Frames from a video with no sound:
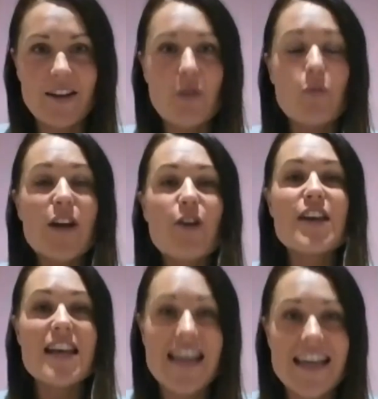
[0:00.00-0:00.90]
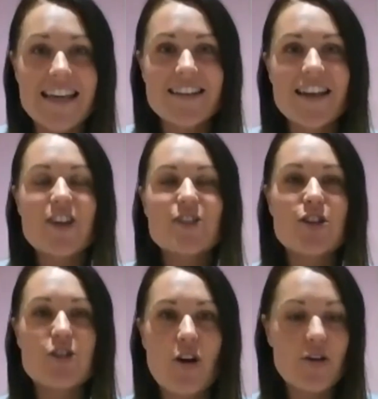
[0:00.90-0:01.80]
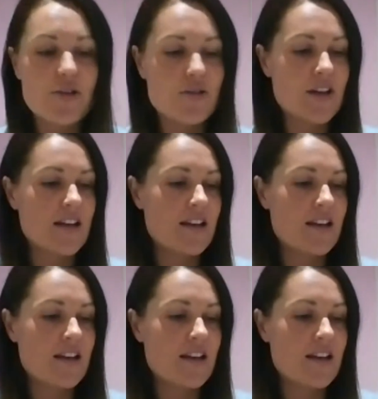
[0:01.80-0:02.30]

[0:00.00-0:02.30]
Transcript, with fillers: Like we don't need to know